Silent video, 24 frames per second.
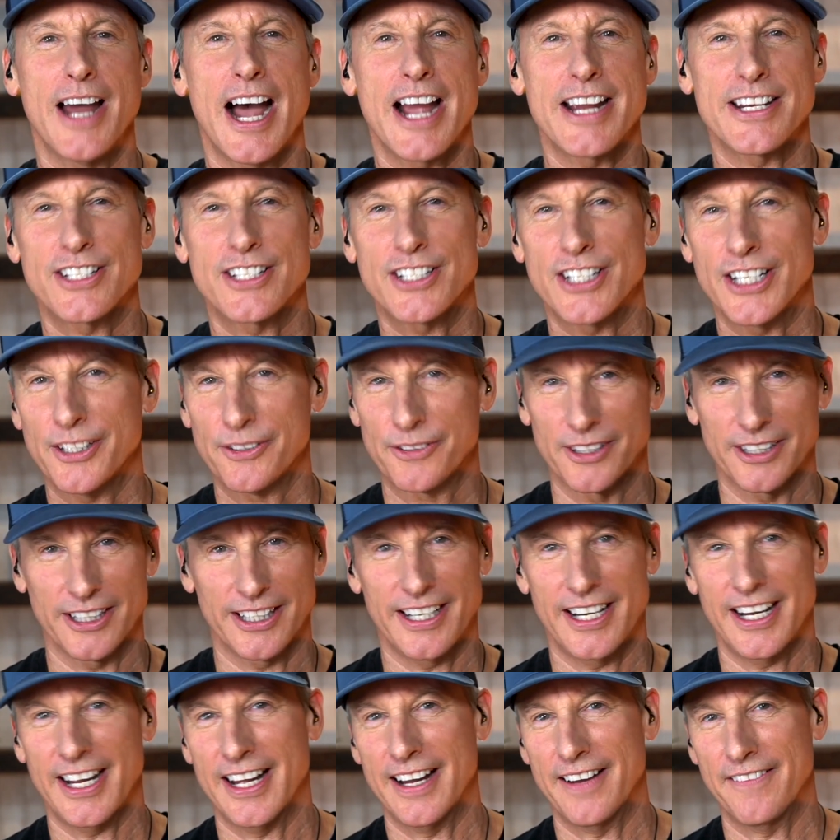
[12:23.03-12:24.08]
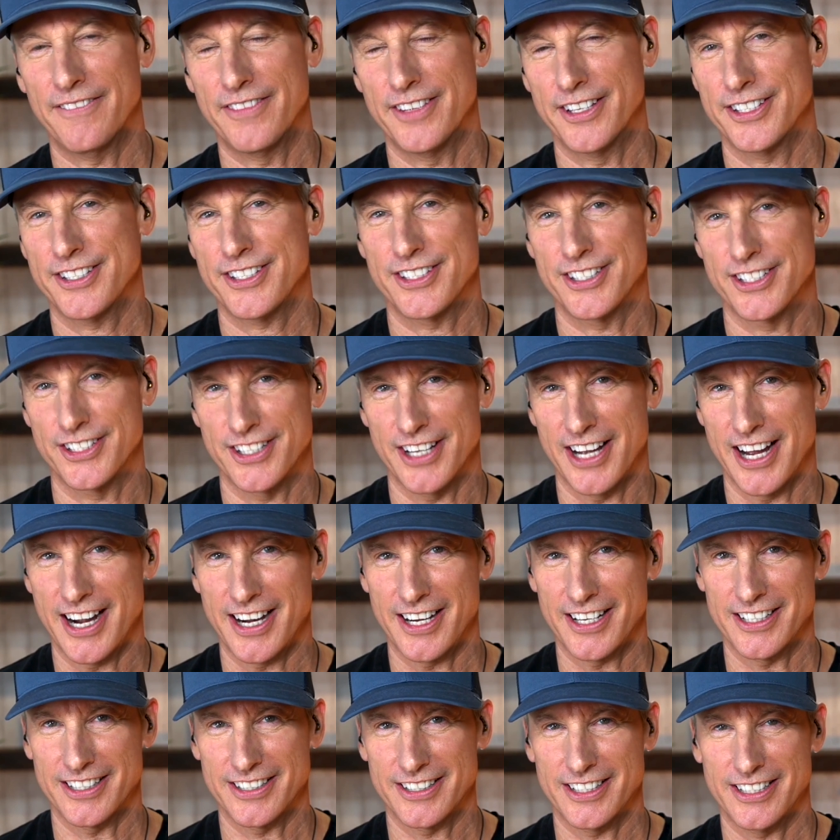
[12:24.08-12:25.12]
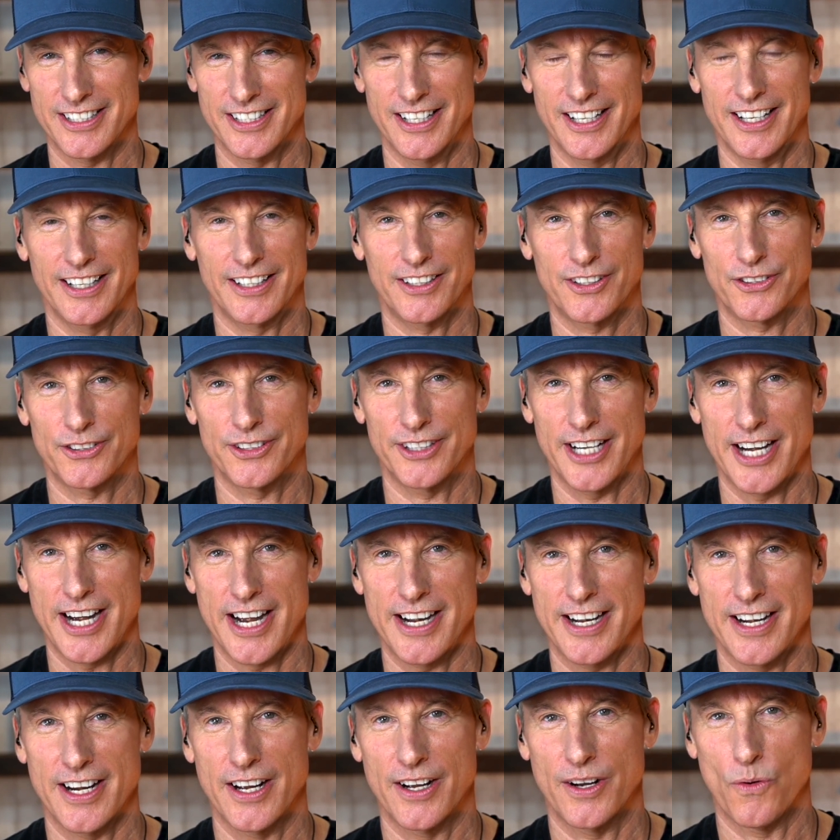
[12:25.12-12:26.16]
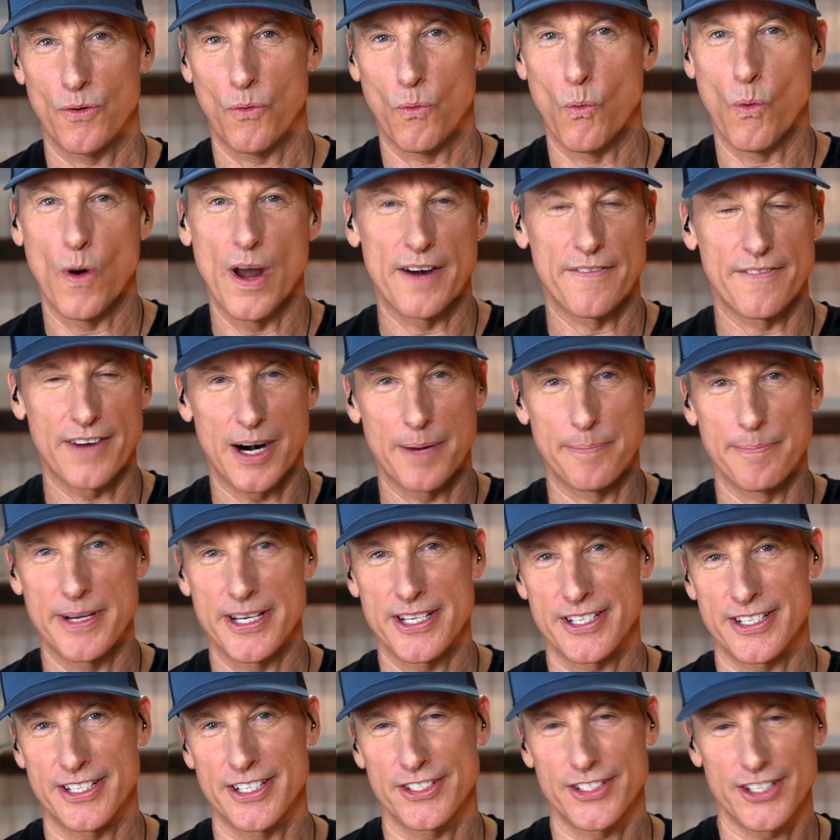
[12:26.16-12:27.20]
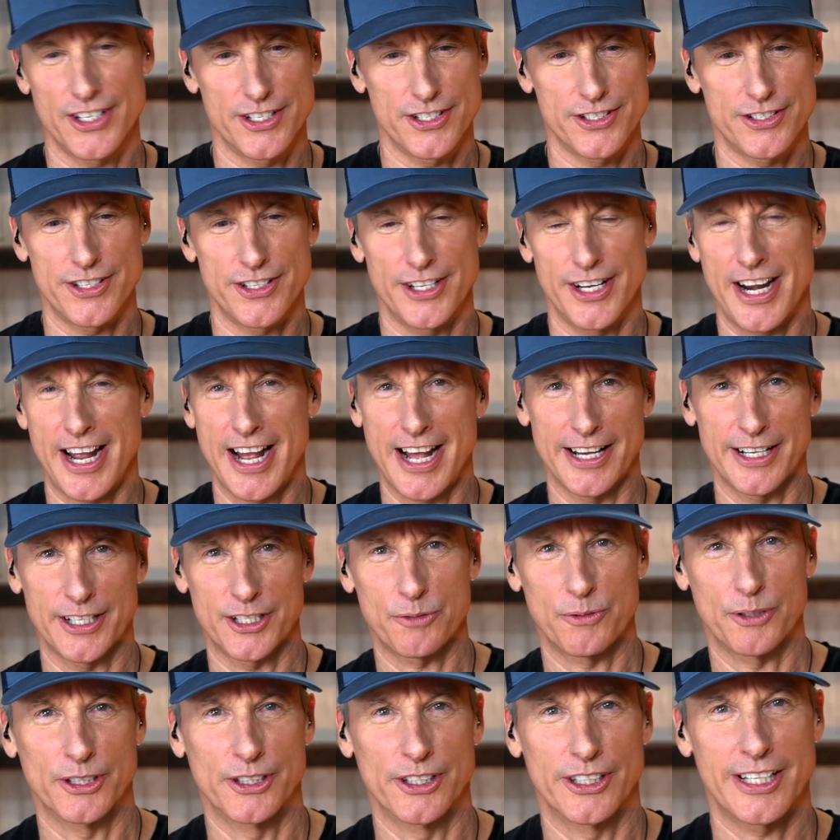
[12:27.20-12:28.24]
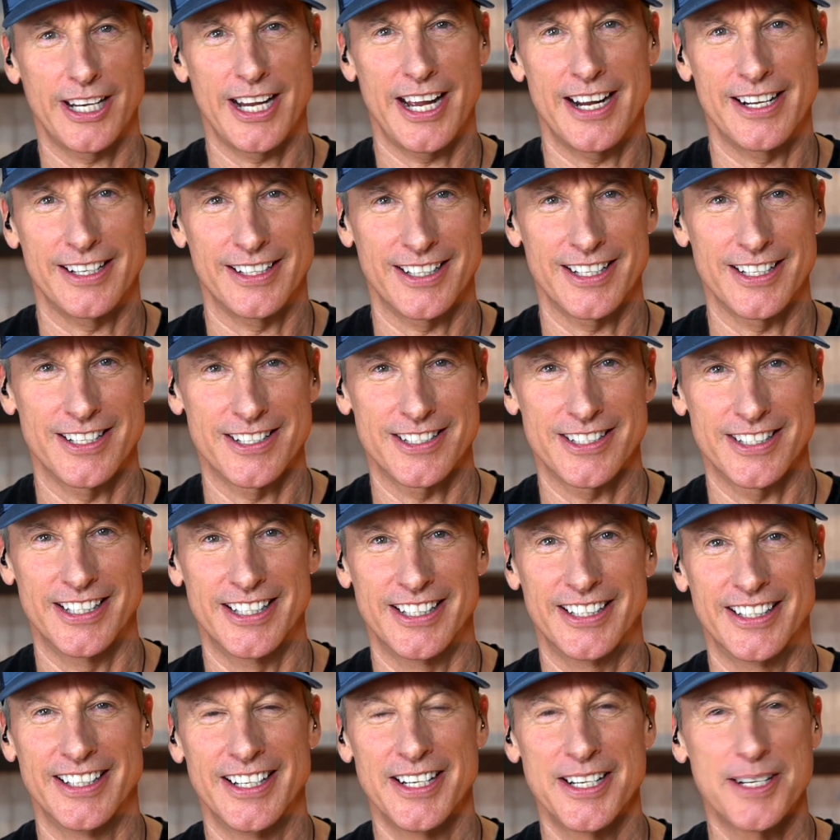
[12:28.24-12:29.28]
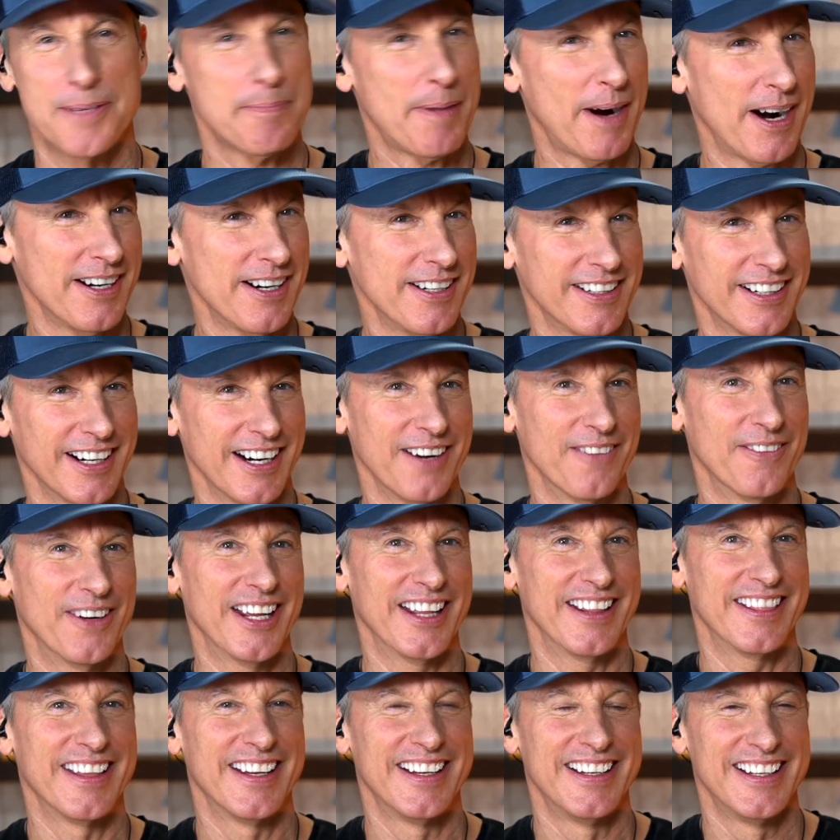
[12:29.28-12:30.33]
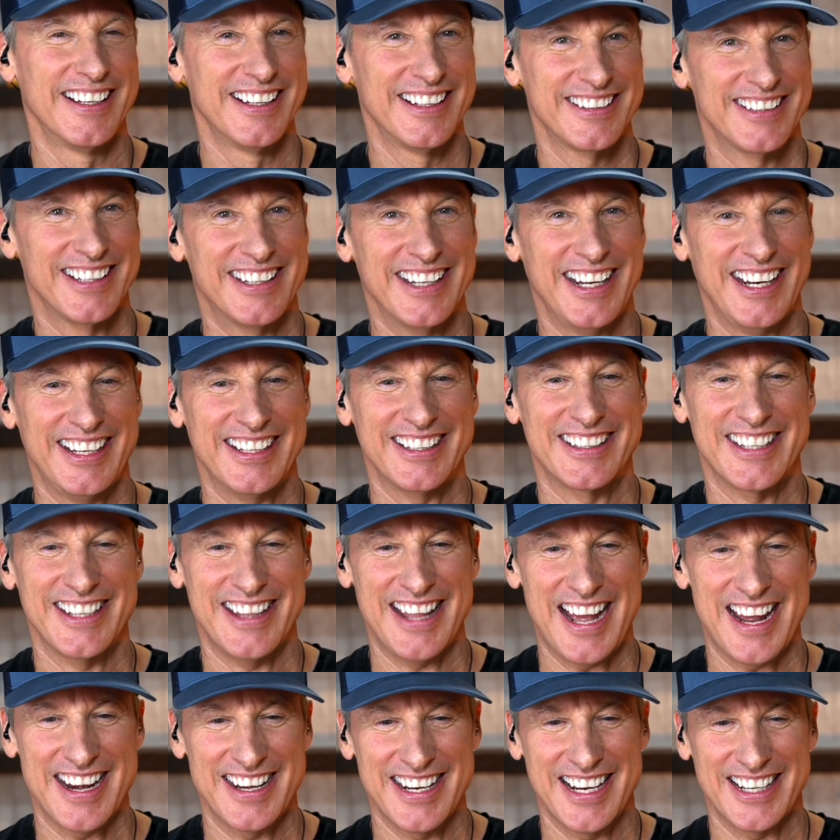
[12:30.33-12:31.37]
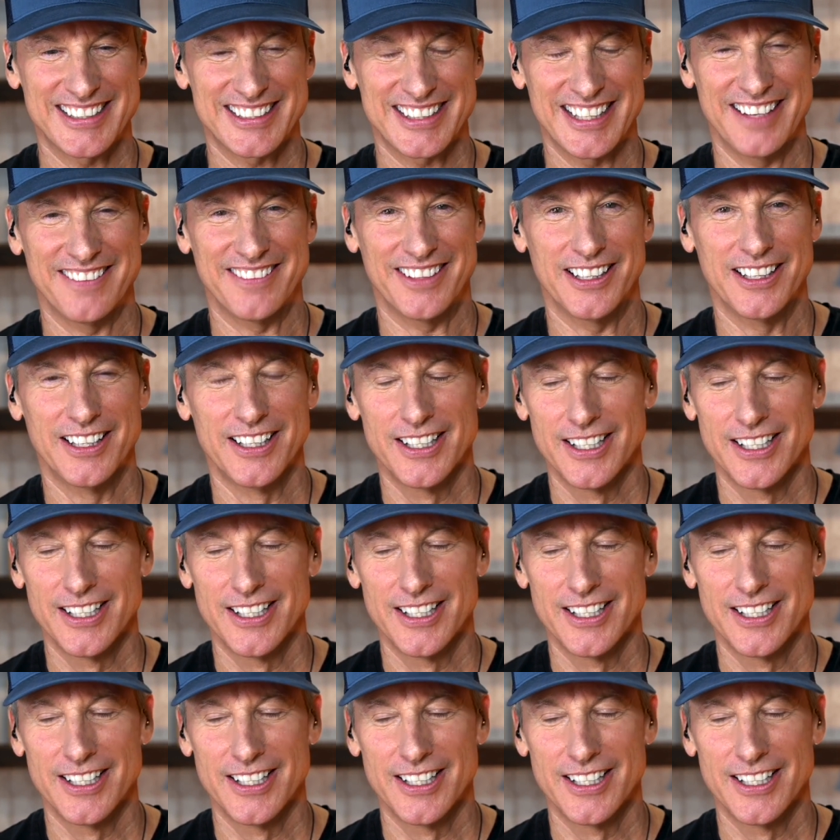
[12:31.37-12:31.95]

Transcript: I secretly have this desire to create one of our businesses that Alex would look at and consider partnering with to take it to that next level.